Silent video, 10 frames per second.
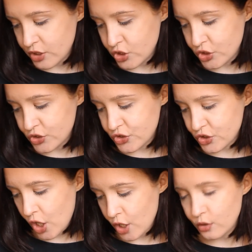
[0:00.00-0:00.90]
It's
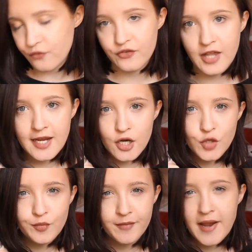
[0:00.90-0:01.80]
just over like a
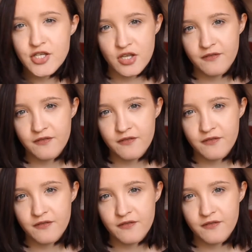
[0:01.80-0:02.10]
couple of pages,